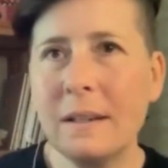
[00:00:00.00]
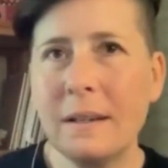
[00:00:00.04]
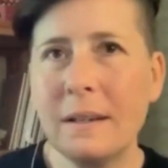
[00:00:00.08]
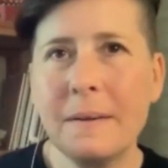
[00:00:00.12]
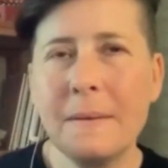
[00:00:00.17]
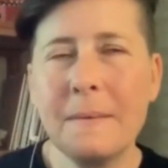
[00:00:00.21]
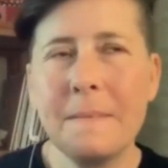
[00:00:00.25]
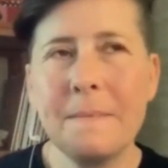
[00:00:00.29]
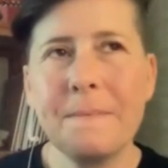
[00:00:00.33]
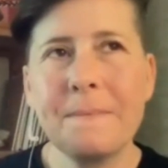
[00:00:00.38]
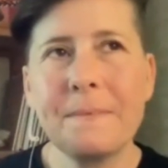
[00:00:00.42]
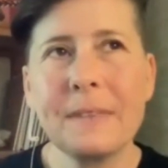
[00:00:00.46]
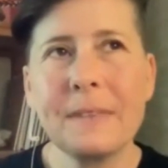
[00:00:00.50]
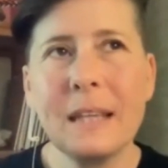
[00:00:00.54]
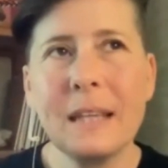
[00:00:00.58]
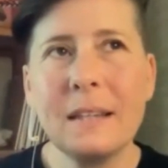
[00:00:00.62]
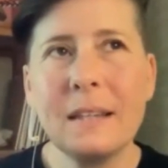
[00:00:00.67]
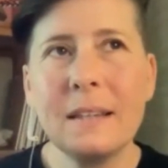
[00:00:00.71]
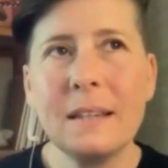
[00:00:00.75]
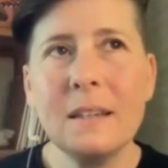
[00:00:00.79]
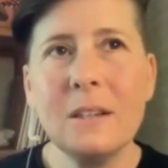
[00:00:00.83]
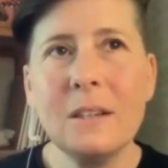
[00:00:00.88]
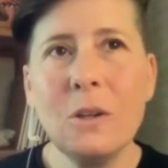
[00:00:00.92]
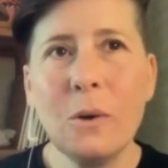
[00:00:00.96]

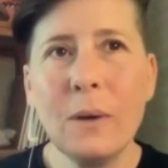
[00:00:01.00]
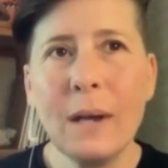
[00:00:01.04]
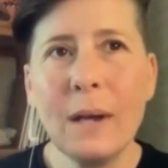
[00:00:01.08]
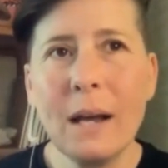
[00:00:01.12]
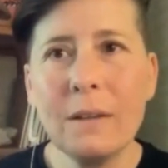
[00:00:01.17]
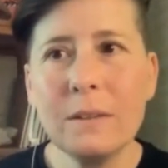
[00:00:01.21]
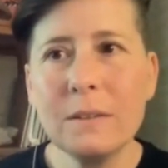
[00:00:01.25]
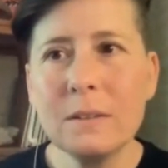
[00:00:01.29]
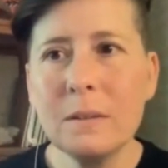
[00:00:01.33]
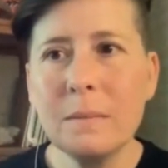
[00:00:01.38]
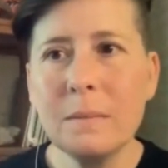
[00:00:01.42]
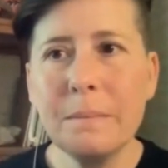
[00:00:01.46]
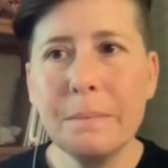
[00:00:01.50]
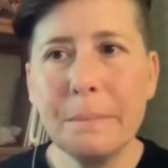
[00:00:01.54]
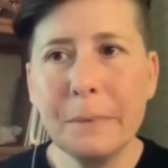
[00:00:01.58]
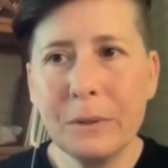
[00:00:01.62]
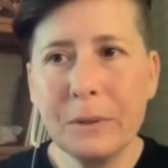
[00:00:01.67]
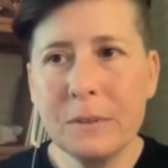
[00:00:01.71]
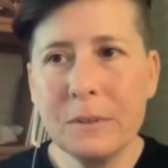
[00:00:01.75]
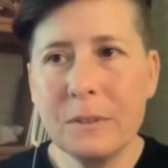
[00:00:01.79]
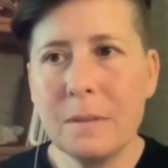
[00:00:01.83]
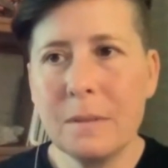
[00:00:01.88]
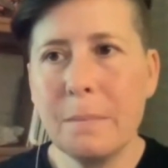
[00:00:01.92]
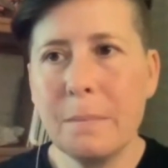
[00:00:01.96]
calcium
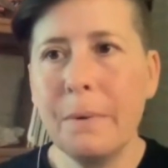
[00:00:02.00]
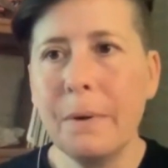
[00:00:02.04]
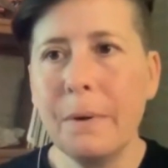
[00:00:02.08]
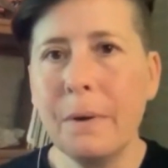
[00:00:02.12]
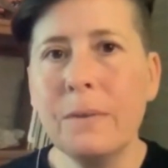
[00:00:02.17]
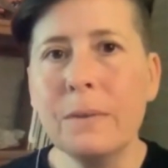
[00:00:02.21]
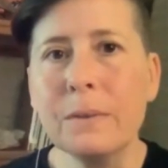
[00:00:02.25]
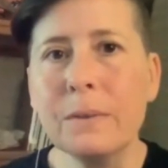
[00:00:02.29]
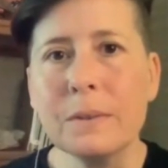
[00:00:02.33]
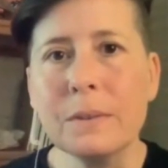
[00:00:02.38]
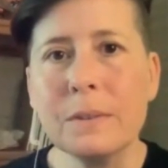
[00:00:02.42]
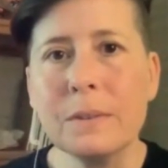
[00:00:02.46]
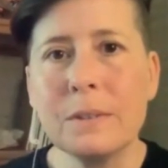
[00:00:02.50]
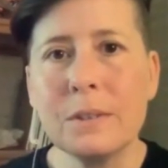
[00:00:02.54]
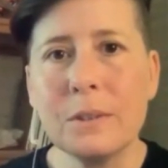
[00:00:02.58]
builds the bones.